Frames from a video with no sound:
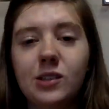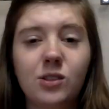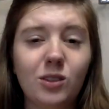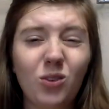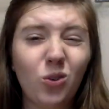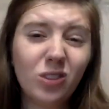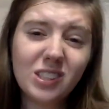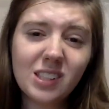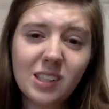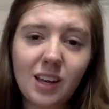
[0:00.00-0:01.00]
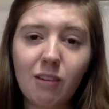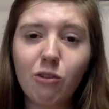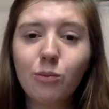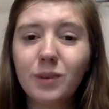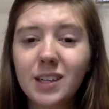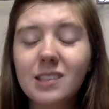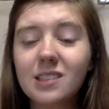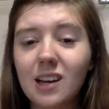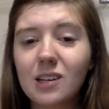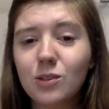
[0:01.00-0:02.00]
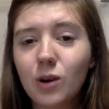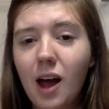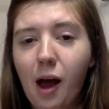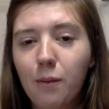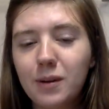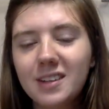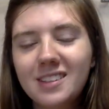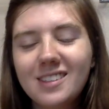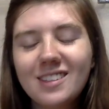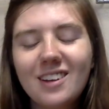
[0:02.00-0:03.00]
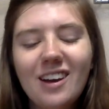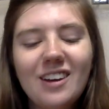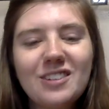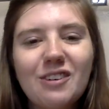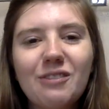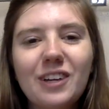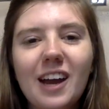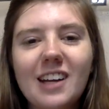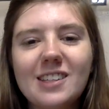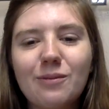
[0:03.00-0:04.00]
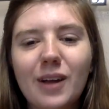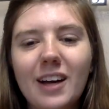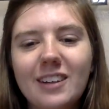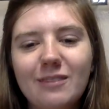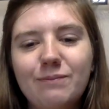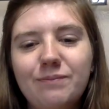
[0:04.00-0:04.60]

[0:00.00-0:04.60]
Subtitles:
it's the coolest thing ever because that's what happens. So I'm gonna add some black.